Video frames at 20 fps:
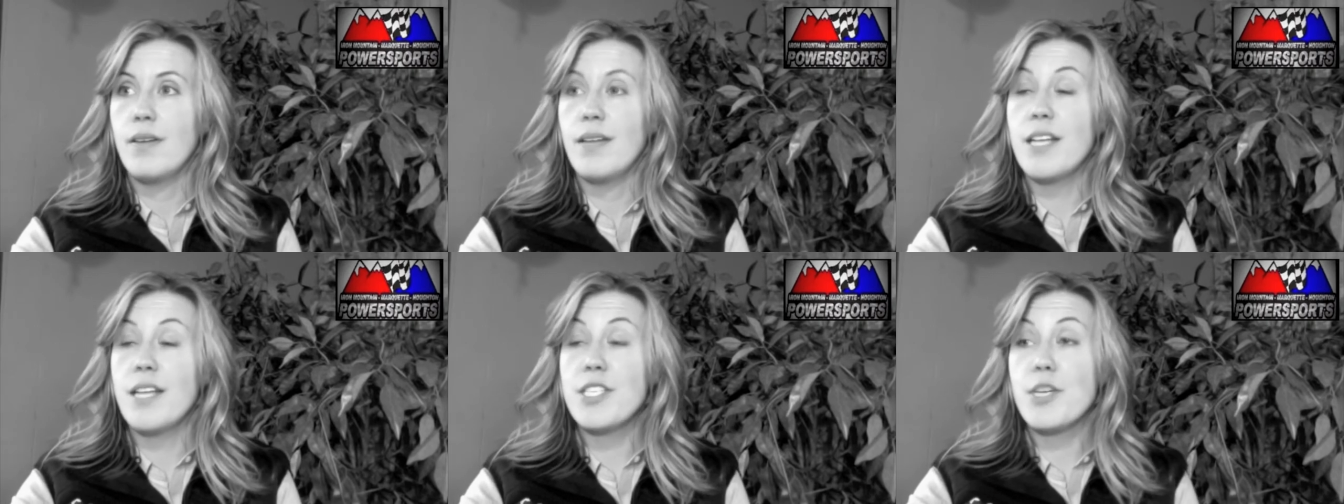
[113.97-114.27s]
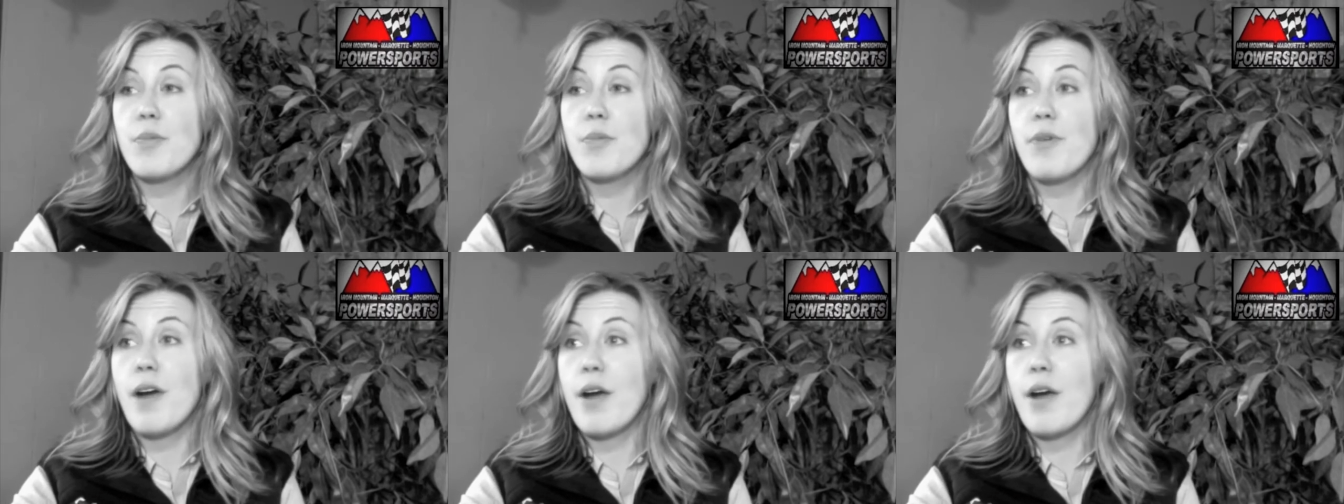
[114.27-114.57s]
That's
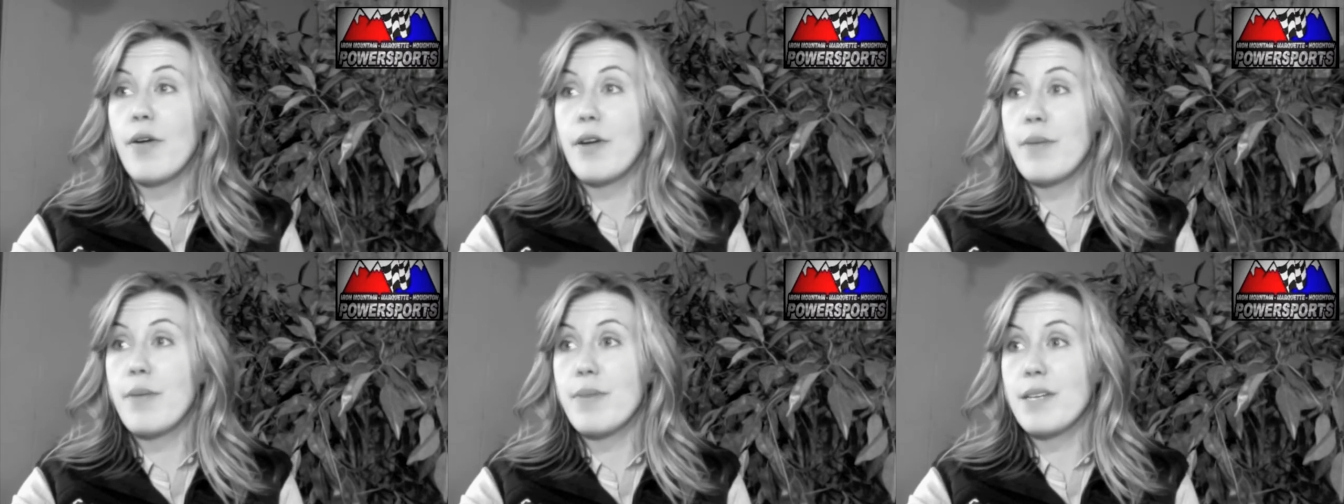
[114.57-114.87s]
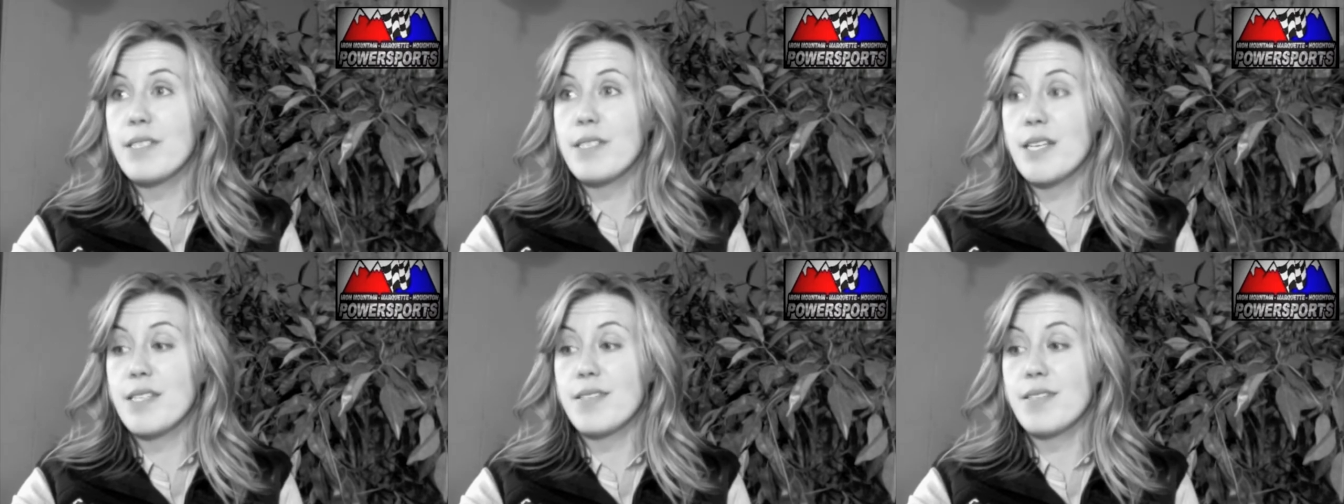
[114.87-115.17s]
our priority
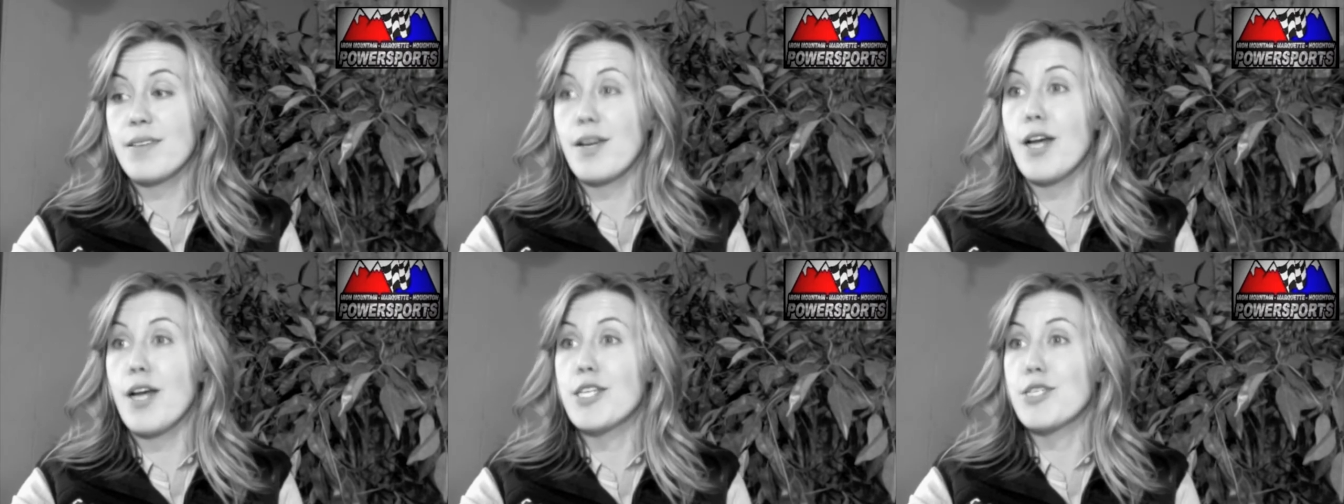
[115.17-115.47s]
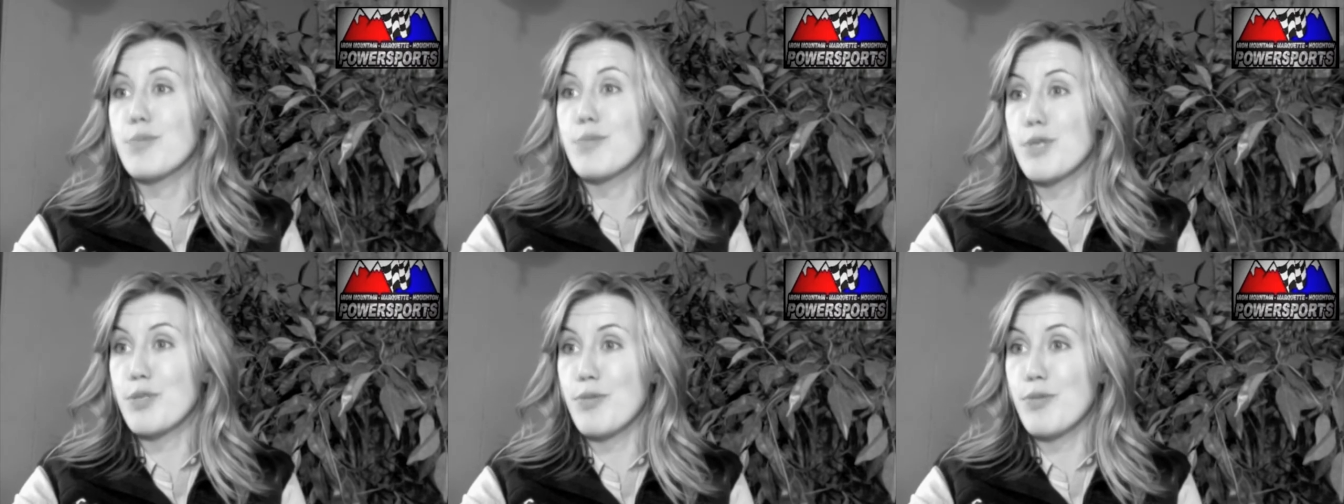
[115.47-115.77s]
because that's the
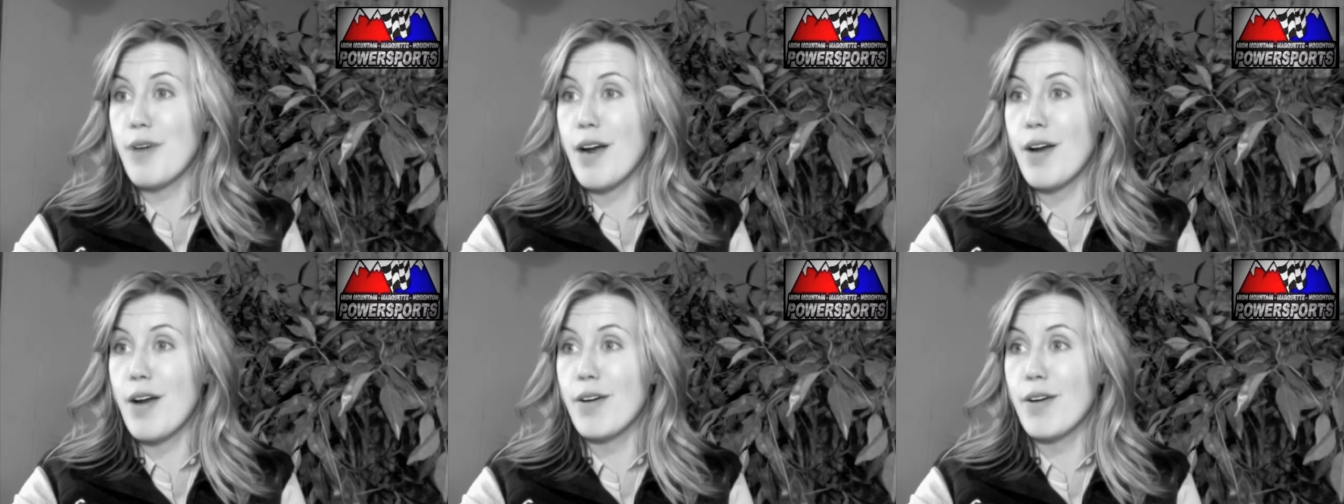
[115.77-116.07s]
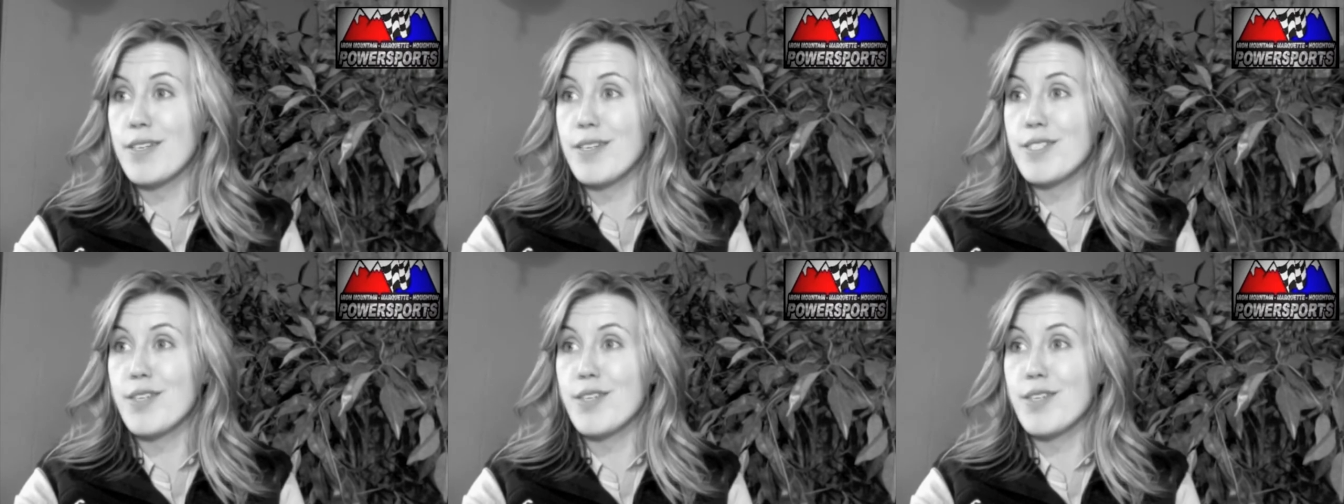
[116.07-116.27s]
customer's priority.